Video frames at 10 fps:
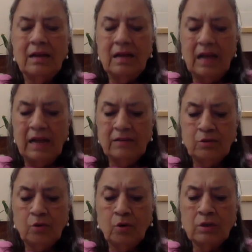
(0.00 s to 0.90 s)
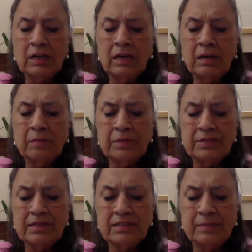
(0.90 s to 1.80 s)
and told the
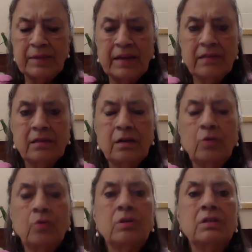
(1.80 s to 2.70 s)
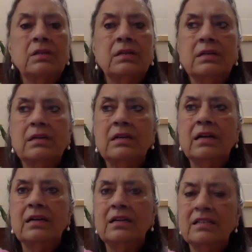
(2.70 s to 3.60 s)
businessman, he looked,
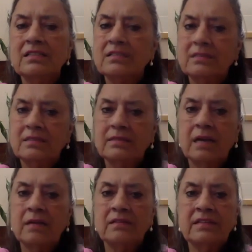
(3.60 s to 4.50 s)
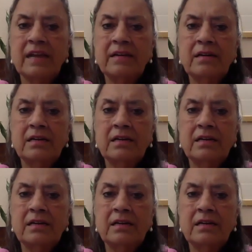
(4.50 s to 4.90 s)
it's sunset,